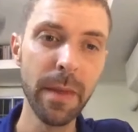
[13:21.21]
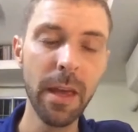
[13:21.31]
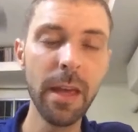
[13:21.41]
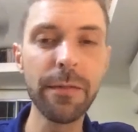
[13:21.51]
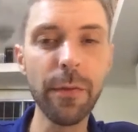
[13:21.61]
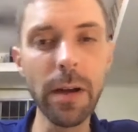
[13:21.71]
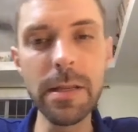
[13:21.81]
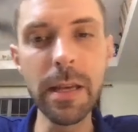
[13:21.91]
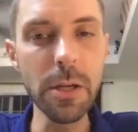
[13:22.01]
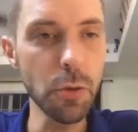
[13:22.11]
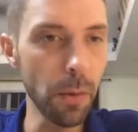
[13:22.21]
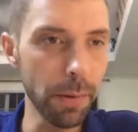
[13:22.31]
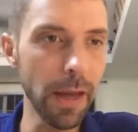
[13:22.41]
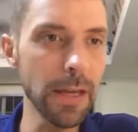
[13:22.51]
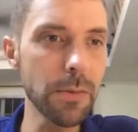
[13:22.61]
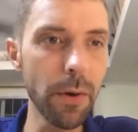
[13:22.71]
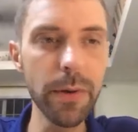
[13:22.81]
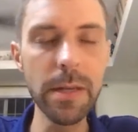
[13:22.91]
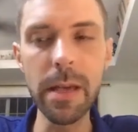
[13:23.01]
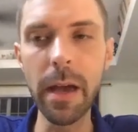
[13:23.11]
is for us to get to a place where
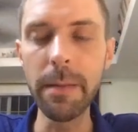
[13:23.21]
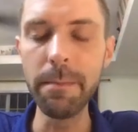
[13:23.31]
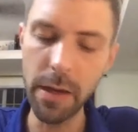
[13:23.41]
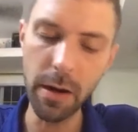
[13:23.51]
we say,